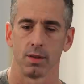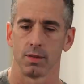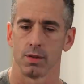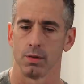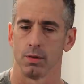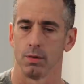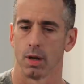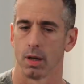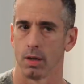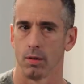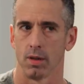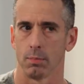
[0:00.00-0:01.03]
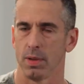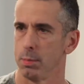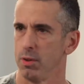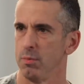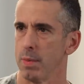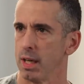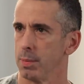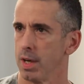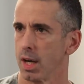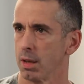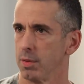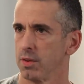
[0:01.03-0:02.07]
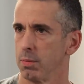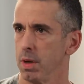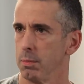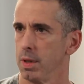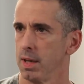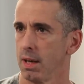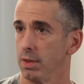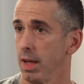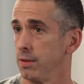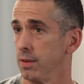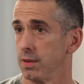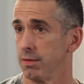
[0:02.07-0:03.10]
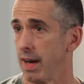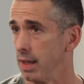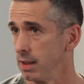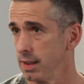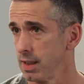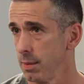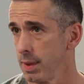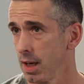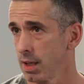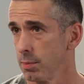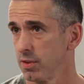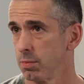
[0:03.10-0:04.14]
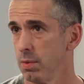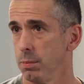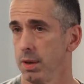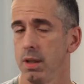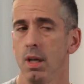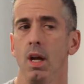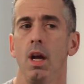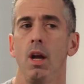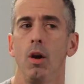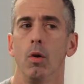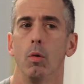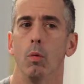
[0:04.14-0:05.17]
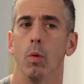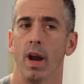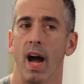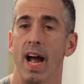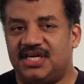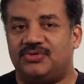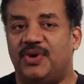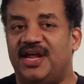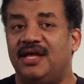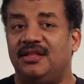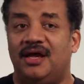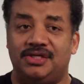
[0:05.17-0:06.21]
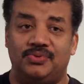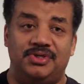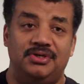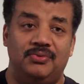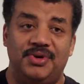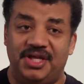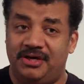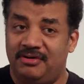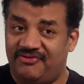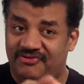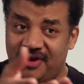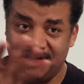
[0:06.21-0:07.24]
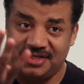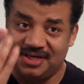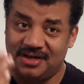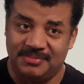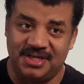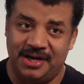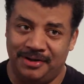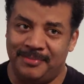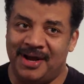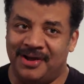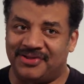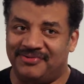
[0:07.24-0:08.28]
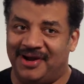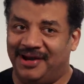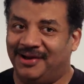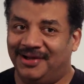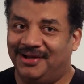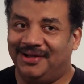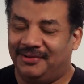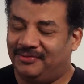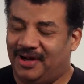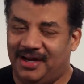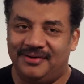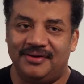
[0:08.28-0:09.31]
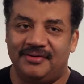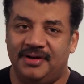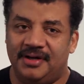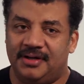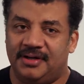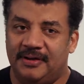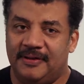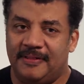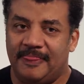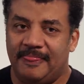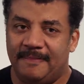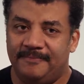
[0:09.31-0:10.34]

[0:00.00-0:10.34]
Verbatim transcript: this to argue that people who made a monogamous commitment have license to violate that monogamous right. commitment. And of that's what headlines would do when they hear a phrase that comes right. out of your mouth. Right. And they do that. Right. What I'm saying is,